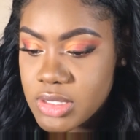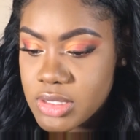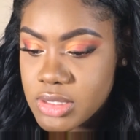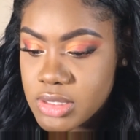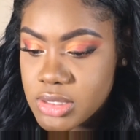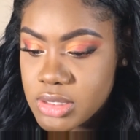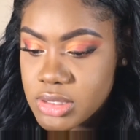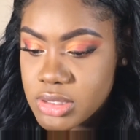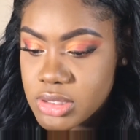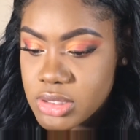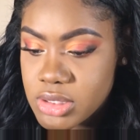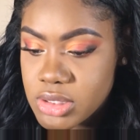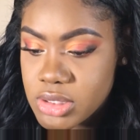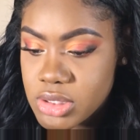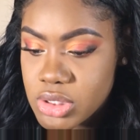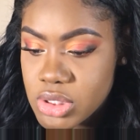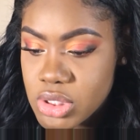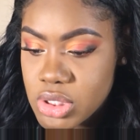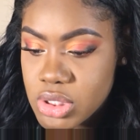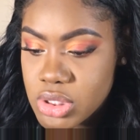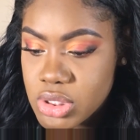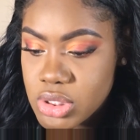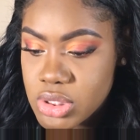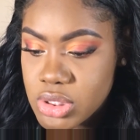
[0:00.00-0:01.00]
let's
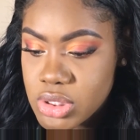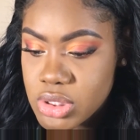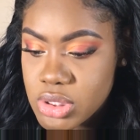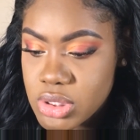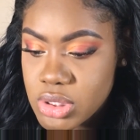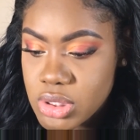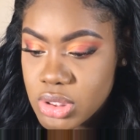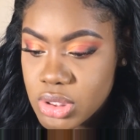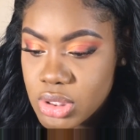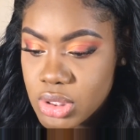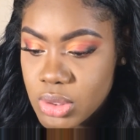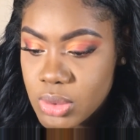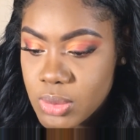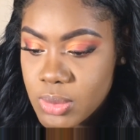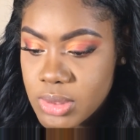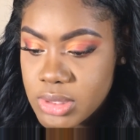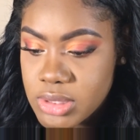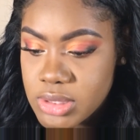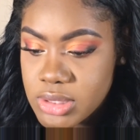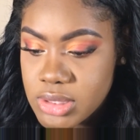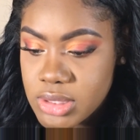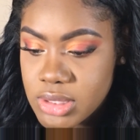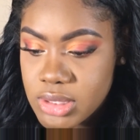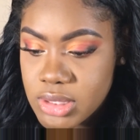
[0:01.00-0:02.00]
just go on
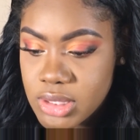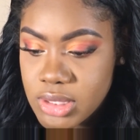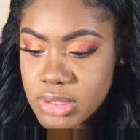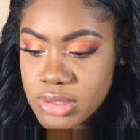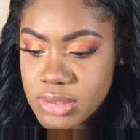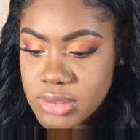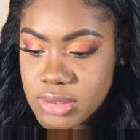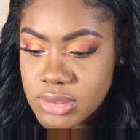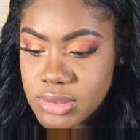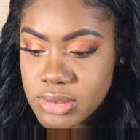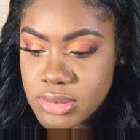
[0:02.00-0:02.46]
to the next.